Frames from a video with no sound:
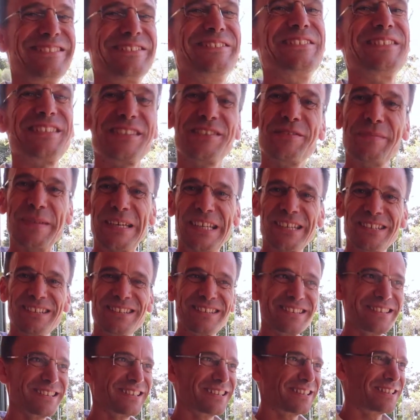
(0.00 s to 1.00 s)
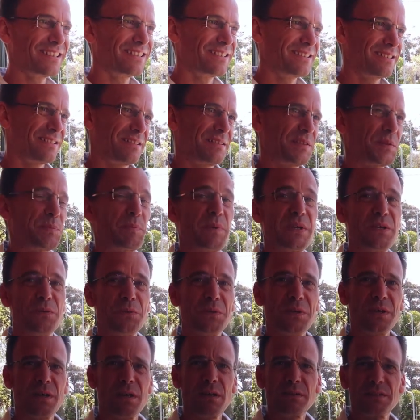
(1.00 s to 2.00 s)
Good to see you, man. Yeah, likewise. It's been a
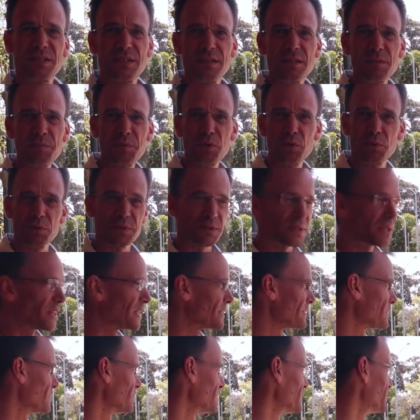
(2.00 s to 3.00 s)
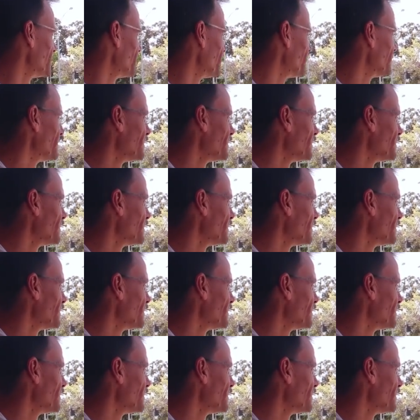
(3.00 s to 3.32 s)
while. Singapore was last time.